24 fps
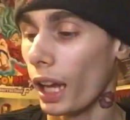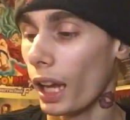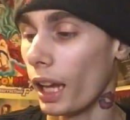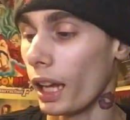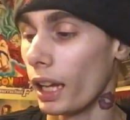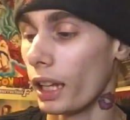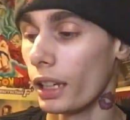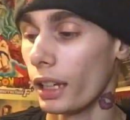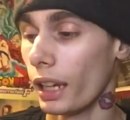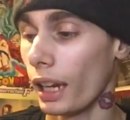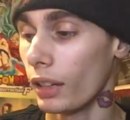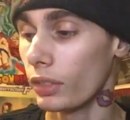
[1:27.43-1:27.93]

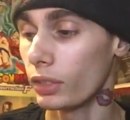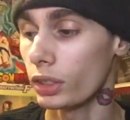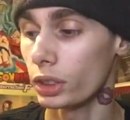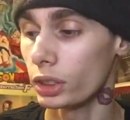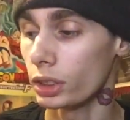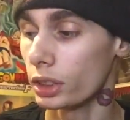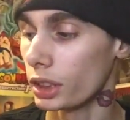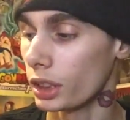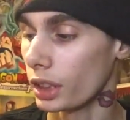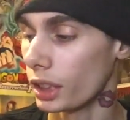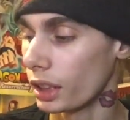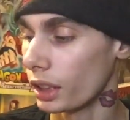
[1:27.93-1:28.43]
and after
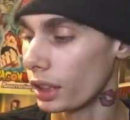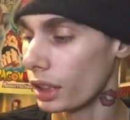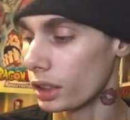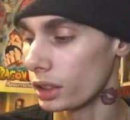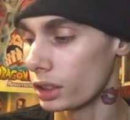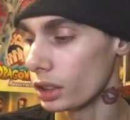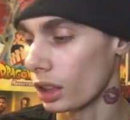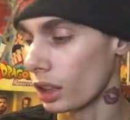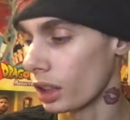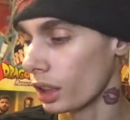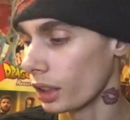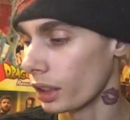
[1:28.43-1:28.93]
seeing
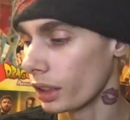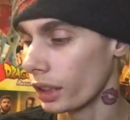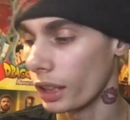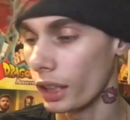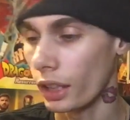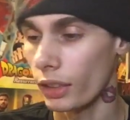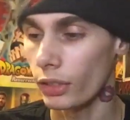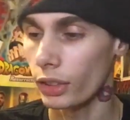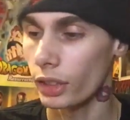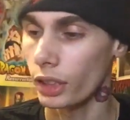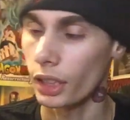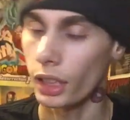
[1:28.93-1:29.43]
this art
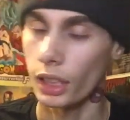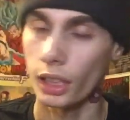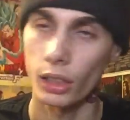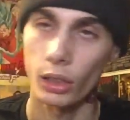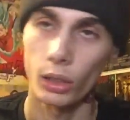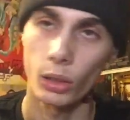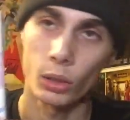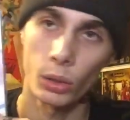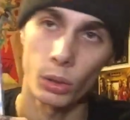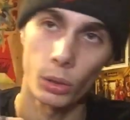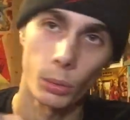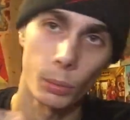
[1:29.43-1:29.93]
and everything,
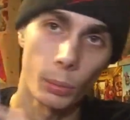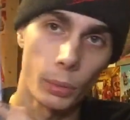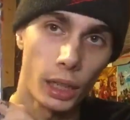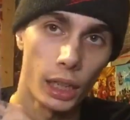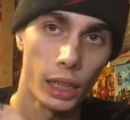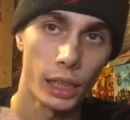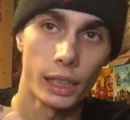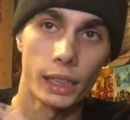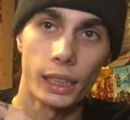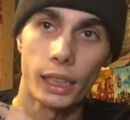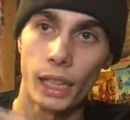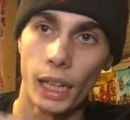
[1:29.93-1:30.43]
oh
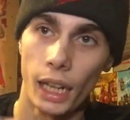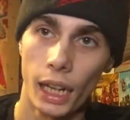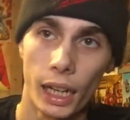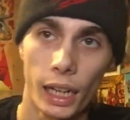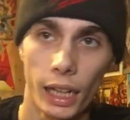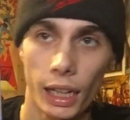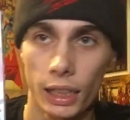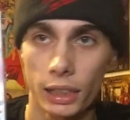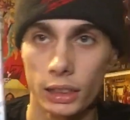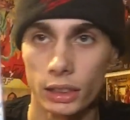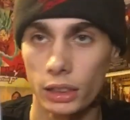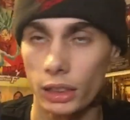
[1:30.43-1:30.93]
my God,